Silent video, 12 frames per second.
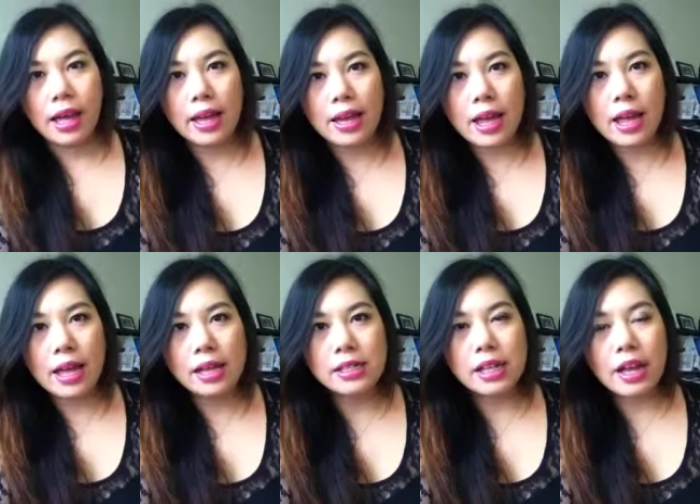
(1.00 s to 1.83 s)
Hey
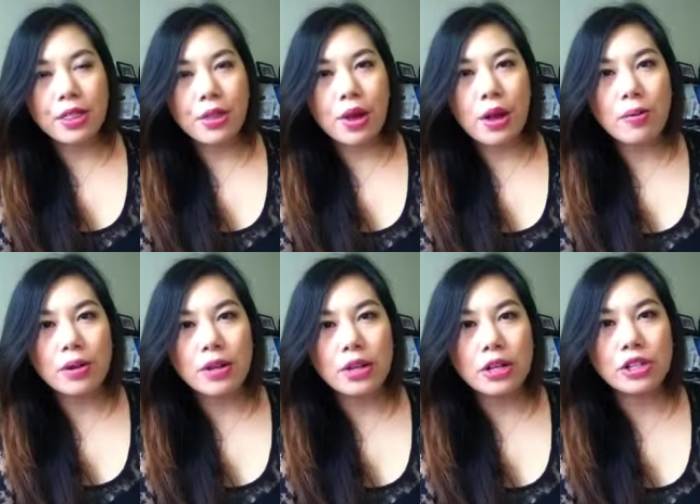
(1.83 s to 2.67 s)
guys, I thought I
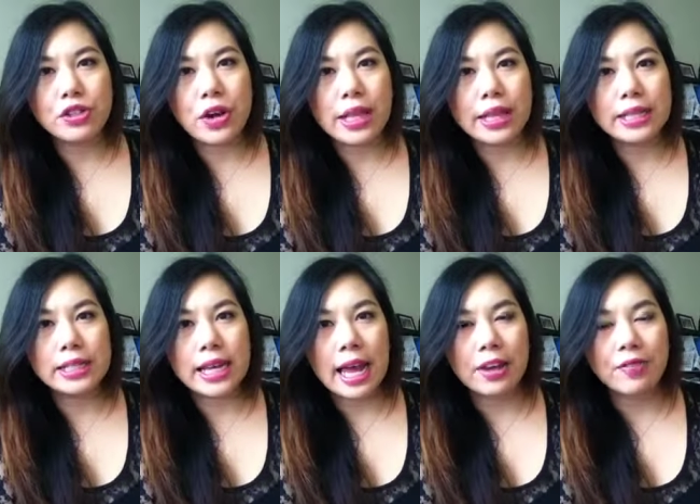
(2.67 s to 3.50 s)
would do the Australian
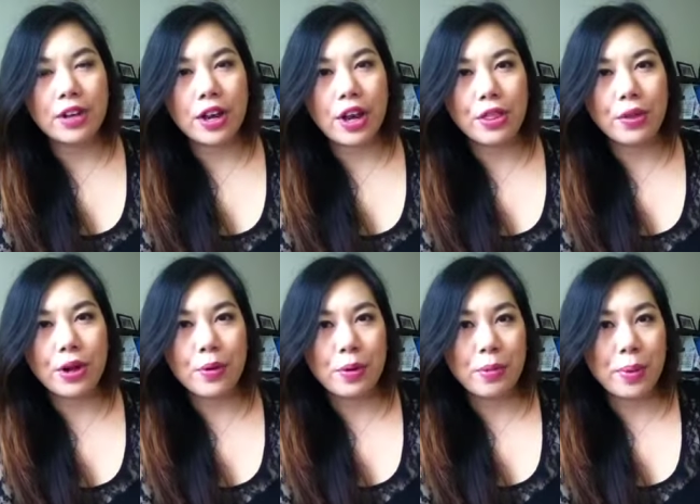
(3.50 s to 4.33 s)
tag video. I thought
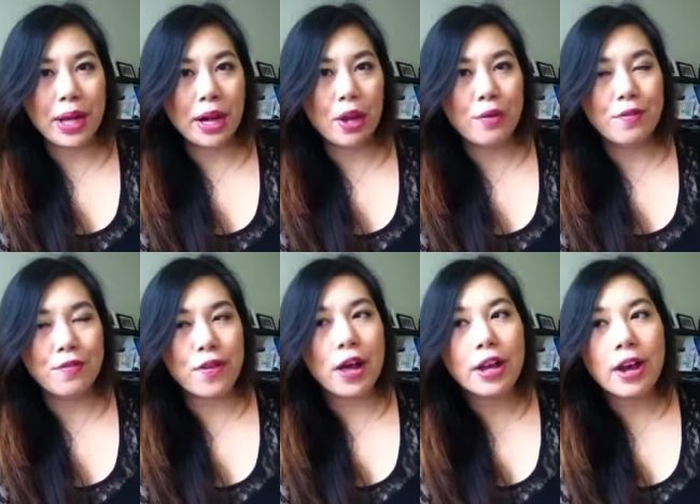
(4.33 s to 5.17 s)
it would be a lot of
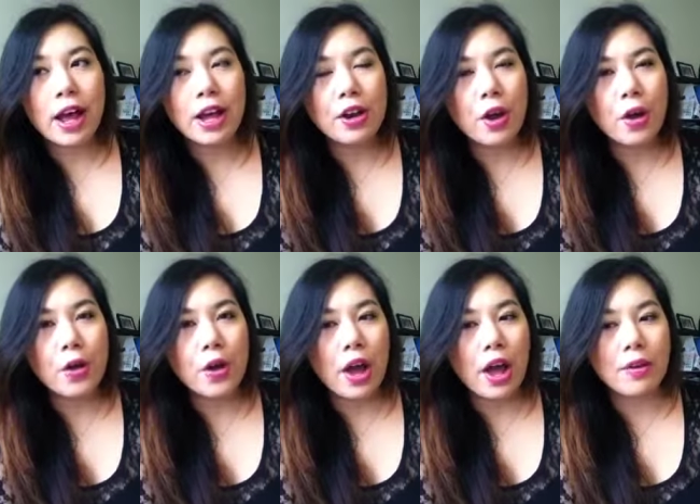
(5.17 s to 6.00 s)
fun. I
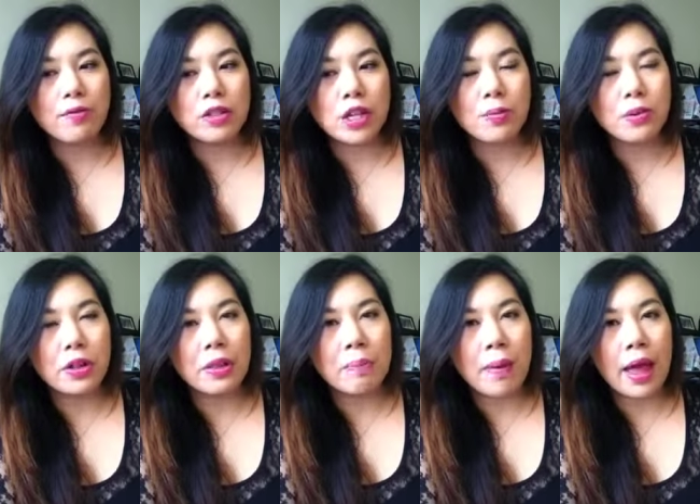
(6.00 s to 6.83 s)
know I've jumped
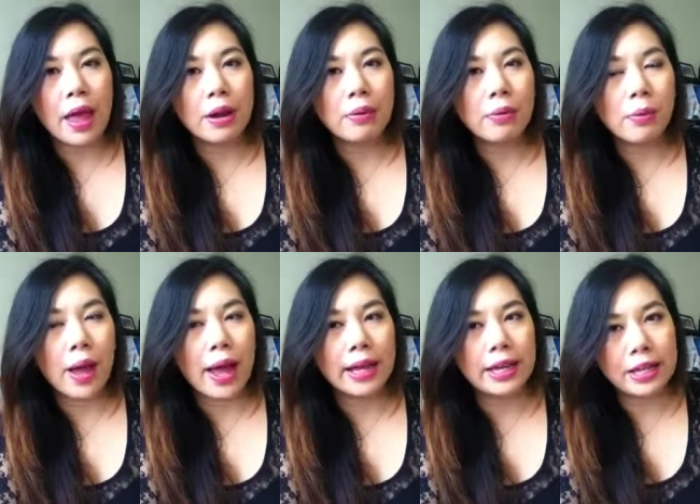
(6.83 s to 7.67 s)
on the
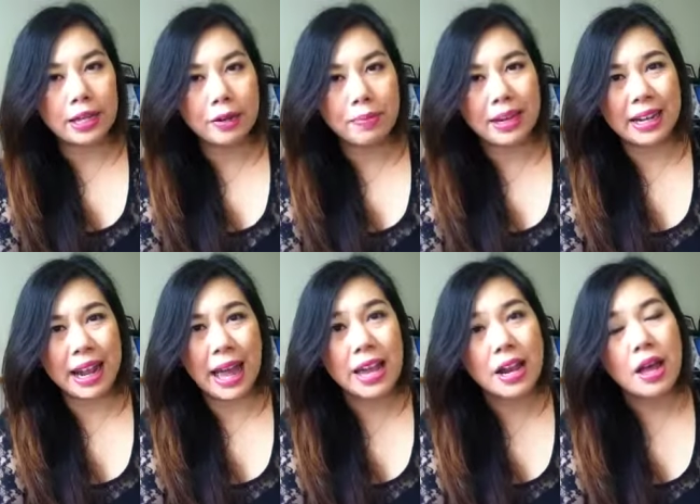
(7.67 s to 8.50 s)
bandwagon a little bit
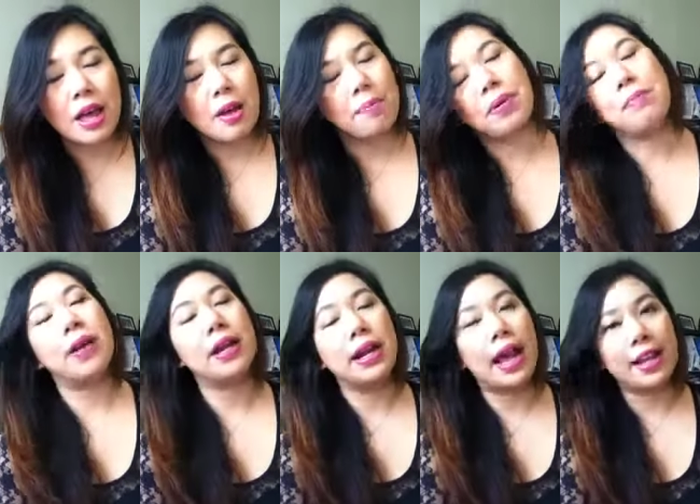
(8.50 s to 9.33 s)
late, but
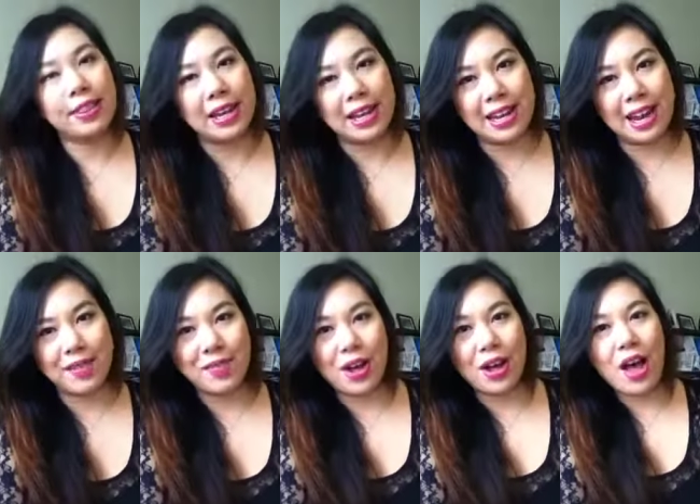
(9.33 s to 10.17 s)
better late than
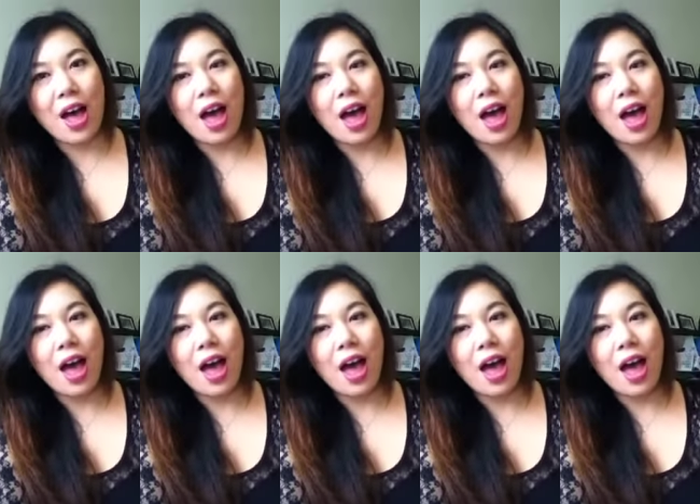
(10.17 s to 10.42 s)
never.